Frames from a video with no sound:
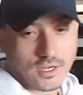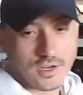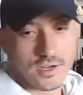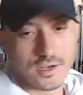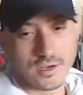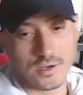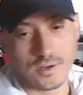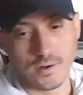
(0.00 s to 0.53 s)

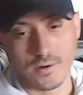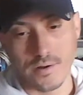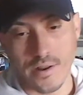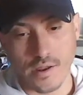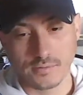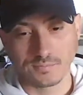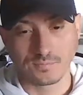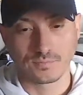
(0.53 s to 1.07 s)

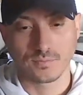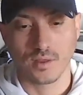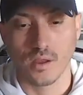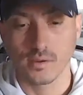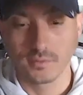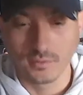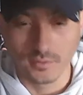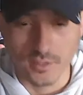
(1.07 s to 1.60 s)
And
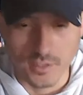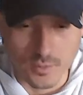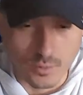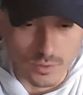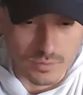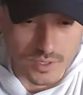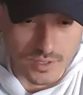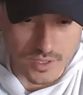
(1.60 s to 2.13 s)
this
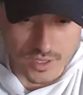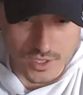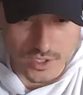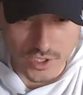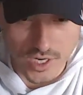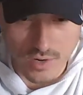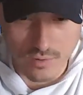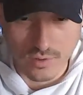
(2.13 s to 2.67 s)
would be the
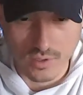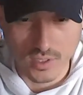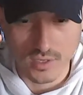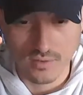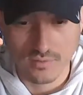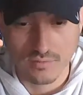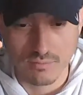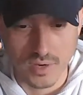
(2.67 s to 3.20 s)
Gyro
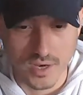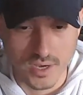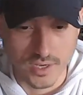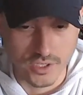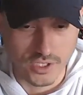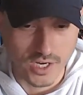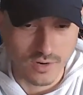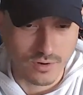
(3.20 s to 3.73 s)
Glove by
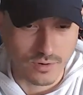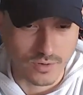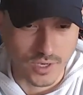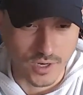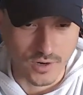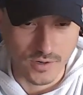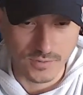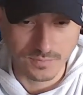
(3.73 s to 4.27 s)
Gyro
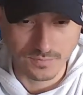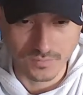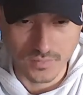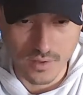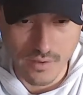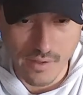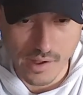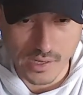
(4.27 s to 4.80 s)
Gear.
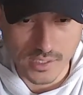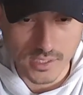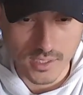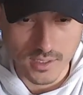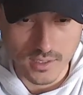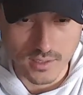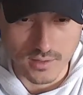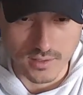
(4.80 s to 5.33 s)

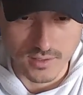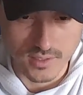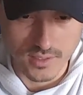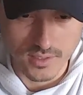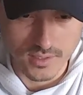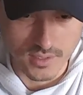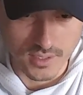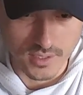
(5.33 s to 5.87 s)
This
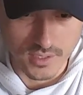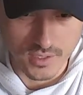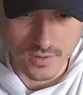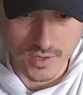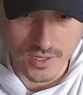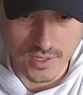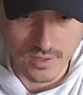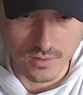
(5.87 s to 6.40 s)
is an
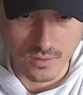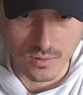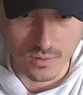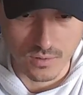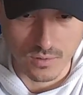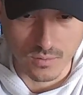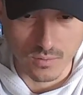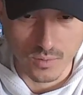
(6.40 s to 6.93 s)
integrated
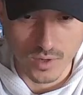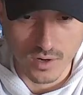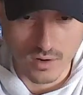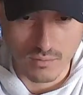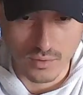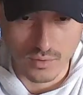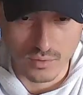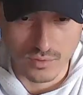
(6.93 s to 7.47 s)
or
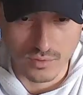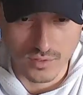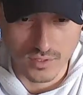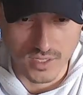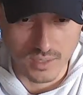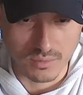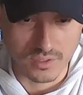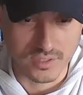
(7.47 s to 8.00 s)
wearable
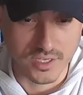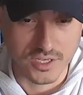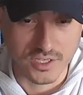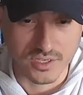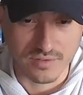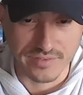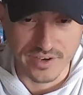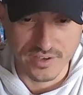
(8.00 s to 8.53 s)

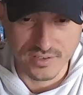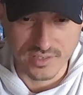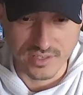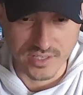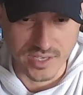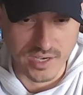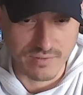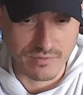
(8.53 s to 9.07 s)
stabilization device
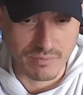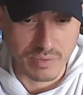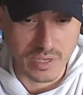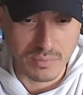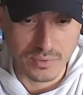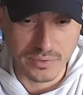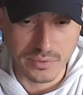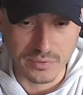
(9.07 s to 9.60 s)
designed for
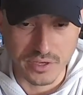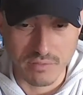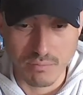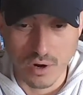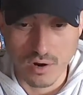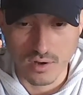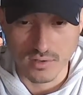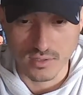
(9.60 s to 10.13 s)
people with
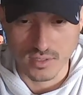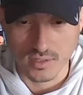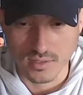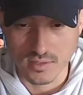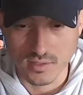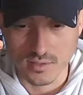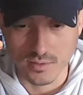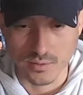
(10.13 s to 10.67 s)

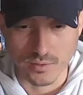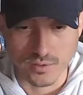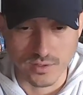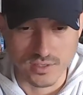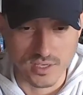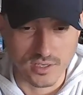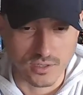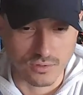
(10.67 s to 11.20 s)
Parkinson's or
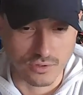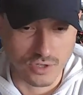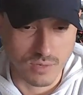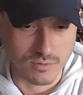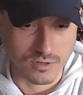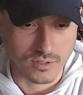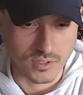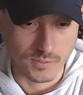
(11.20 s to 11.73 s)
essential
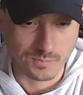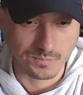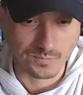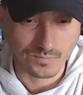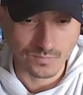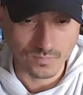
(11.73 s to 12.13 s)
tremors.